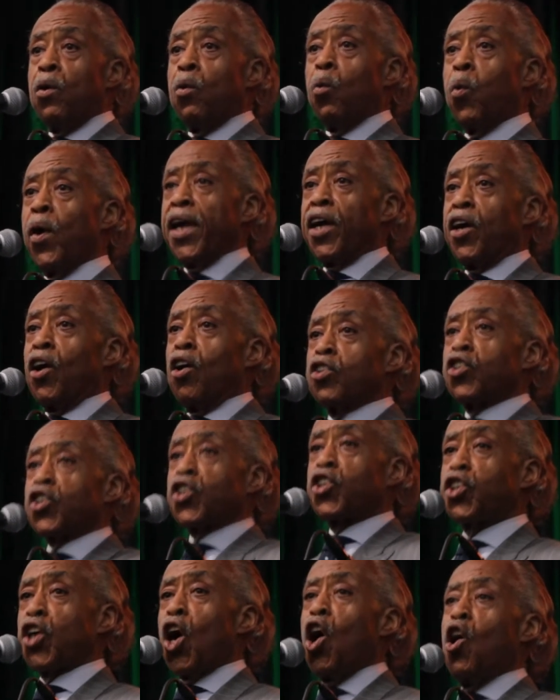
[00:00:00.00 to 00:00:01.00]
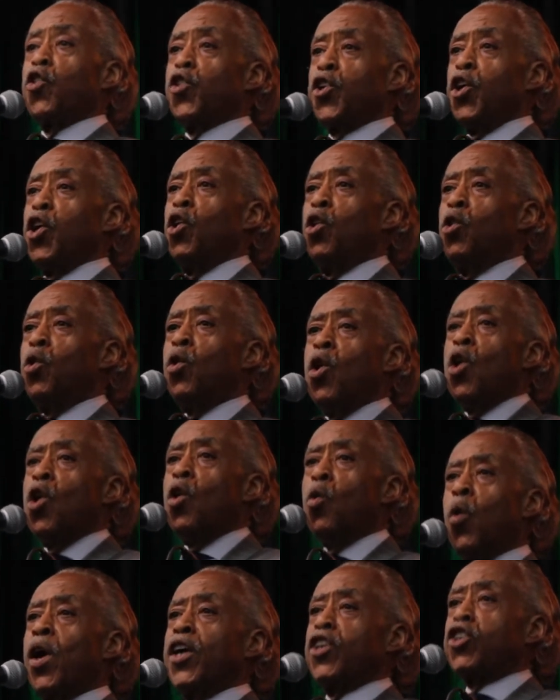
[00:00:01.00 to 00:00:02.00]
We're going to show you
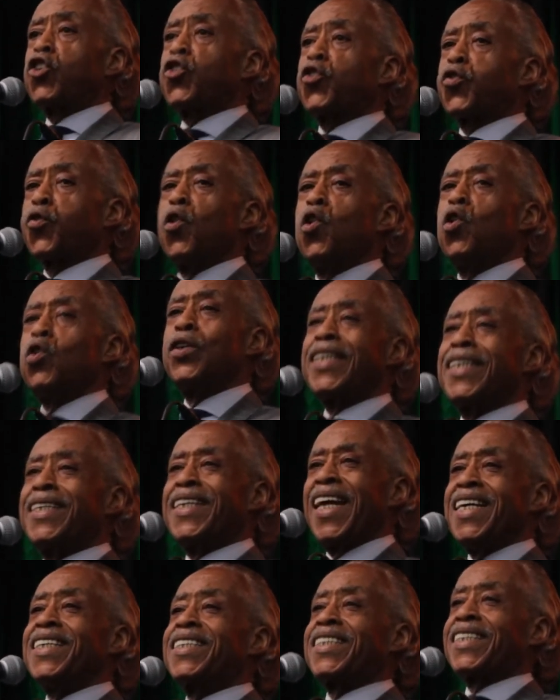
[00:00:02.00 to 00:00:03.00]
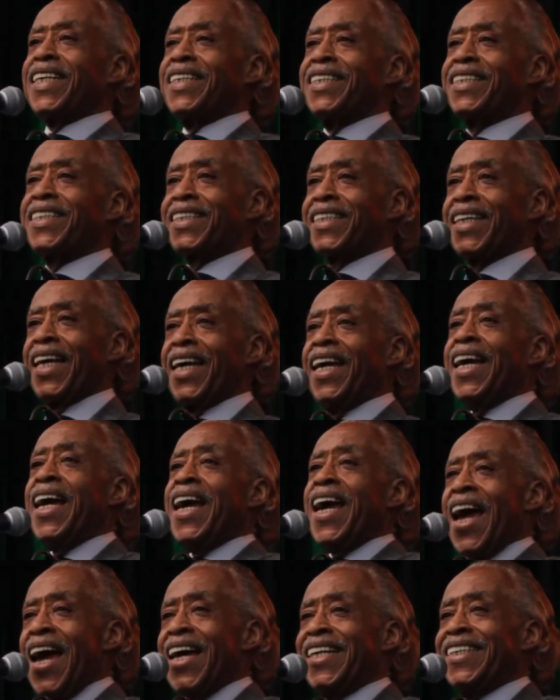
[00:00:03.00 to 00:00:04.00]
what true decency
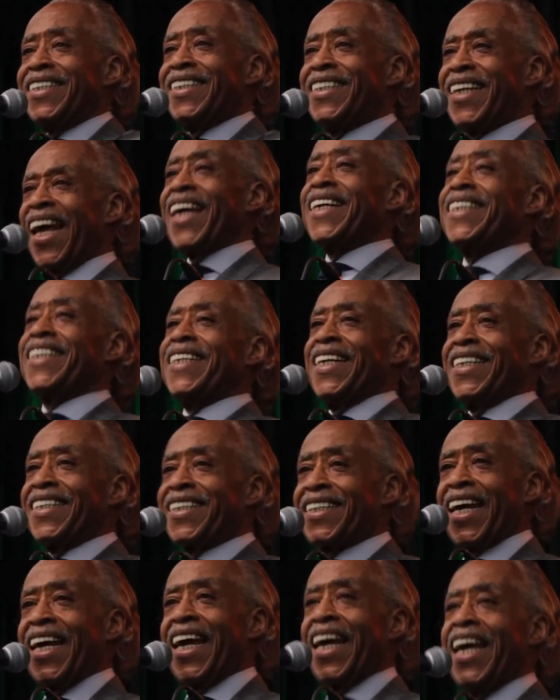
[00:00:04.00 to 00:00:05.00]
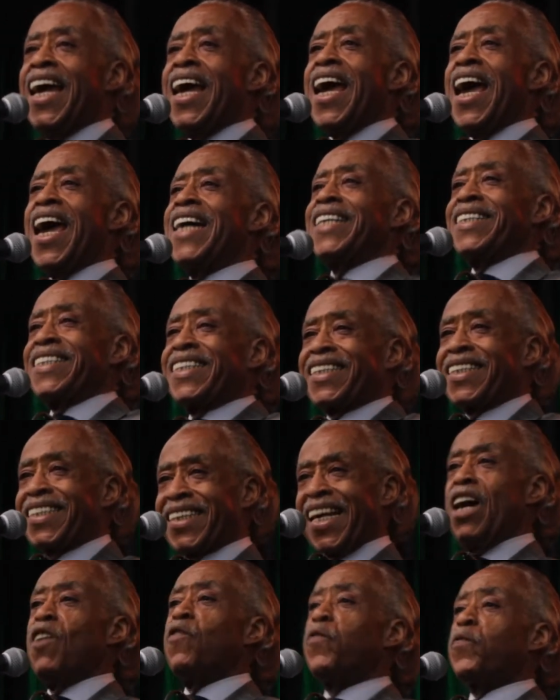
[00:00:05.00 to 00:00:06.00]
and dignity and
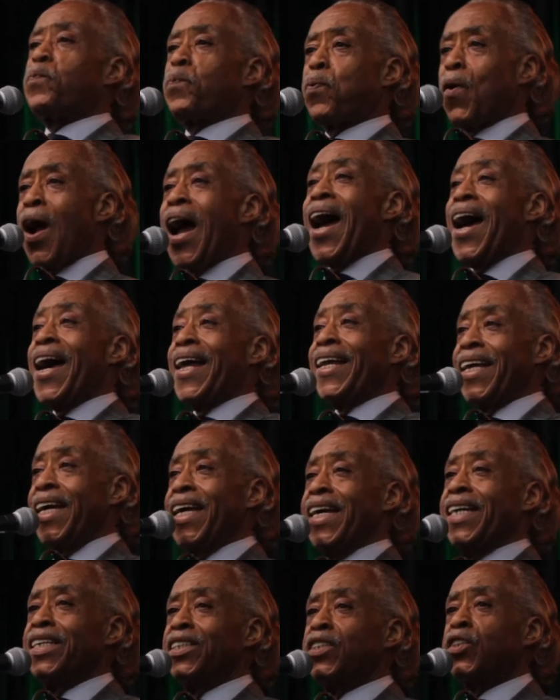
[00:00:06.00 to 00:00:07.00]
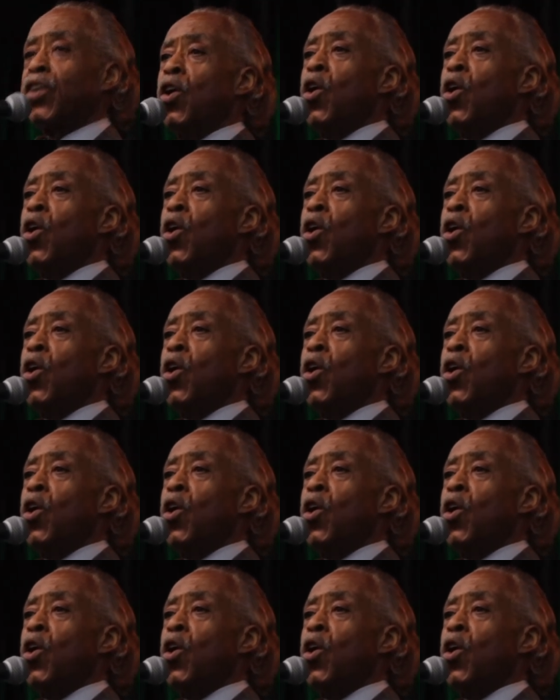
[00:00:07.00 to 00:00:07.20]
self-pride is.